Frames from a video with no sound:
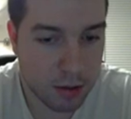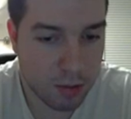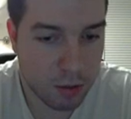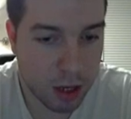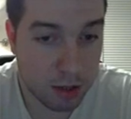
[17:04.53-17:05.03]

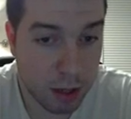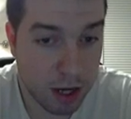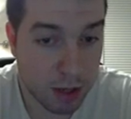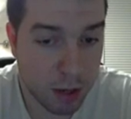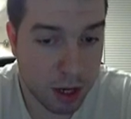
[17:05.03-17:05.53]
killed by
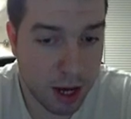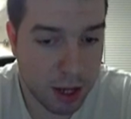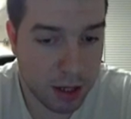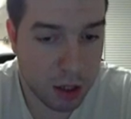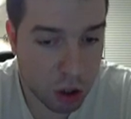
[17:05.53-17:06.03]
RPK
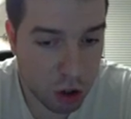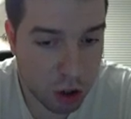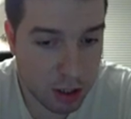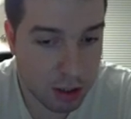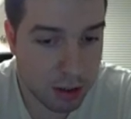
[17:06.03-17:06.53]
there.
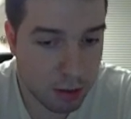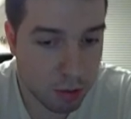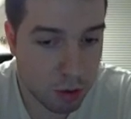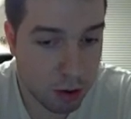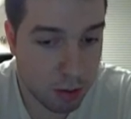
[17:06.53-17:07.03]
Shox is
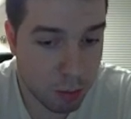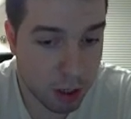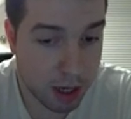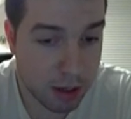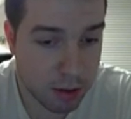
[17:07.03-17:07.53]

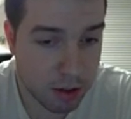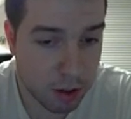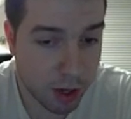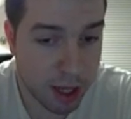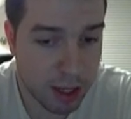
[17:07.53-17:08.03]
playing
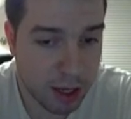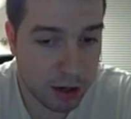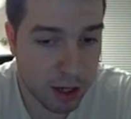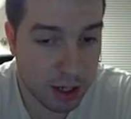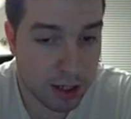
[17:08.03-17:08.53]
great here,
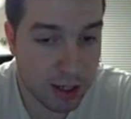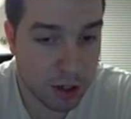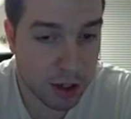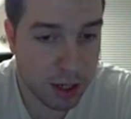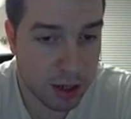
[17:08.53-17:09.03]
getting another
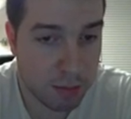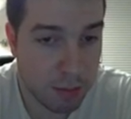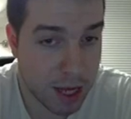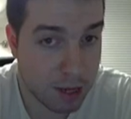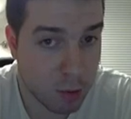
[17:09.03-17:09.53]
kill and
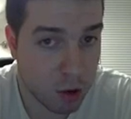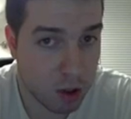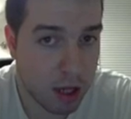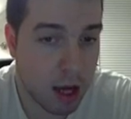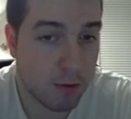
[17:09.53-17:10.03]
buying more
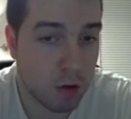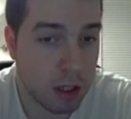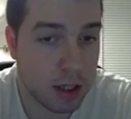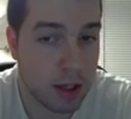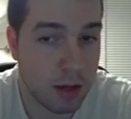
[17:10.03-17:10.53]
time for
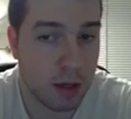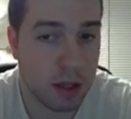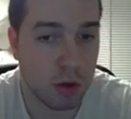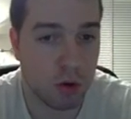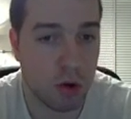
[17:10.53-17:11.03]
his teammates
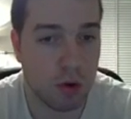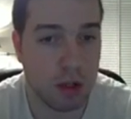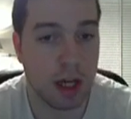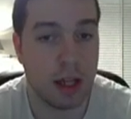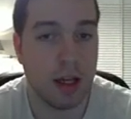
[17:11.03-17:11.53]
to
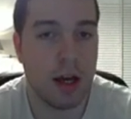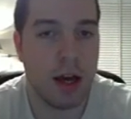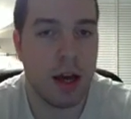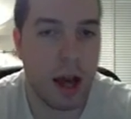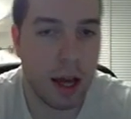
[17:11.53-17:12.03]
rotate,
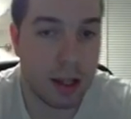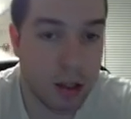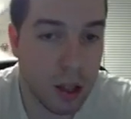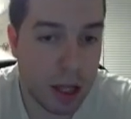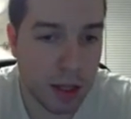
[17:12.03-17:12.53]
and in
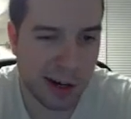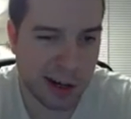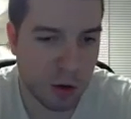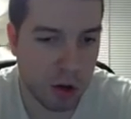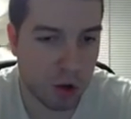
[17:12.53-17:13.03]
the end they are
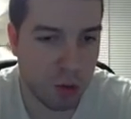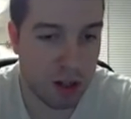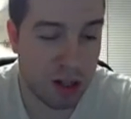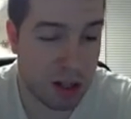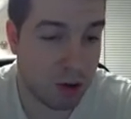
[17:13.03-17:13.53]
going to win
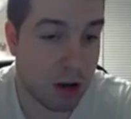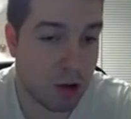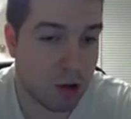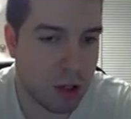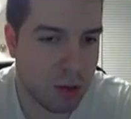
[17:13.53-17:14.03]
this round.
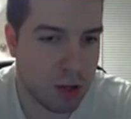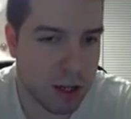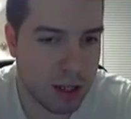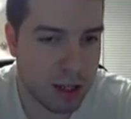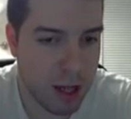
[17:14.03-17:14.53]
So this was an
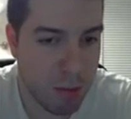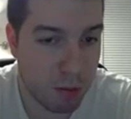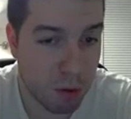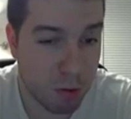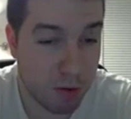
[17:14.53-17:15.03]
example of